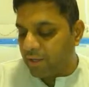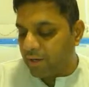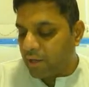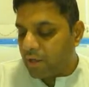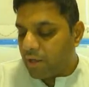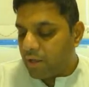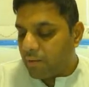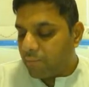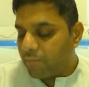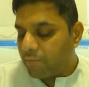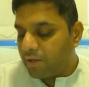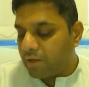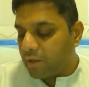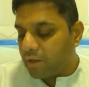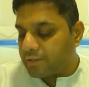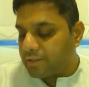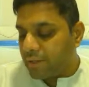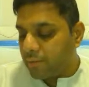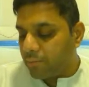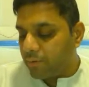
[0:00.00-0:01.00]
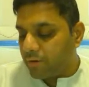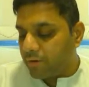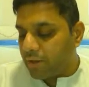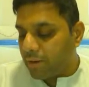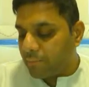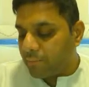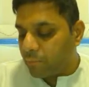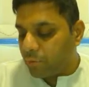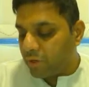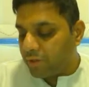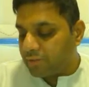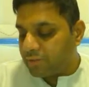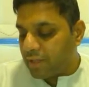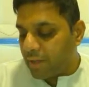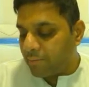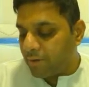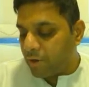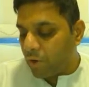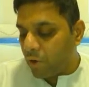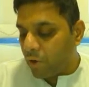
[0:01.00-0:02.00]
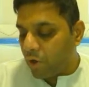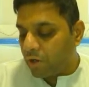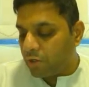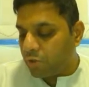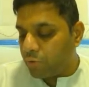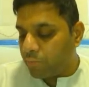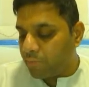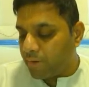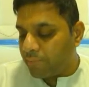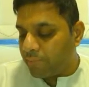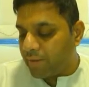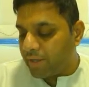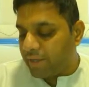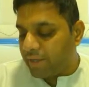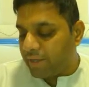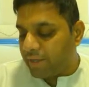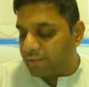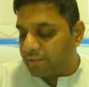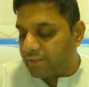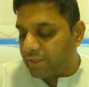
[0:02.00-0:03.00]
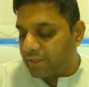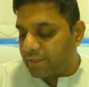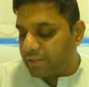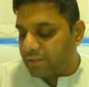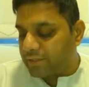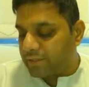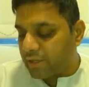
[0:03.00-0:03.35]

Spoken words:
because he would come to examine all human beings,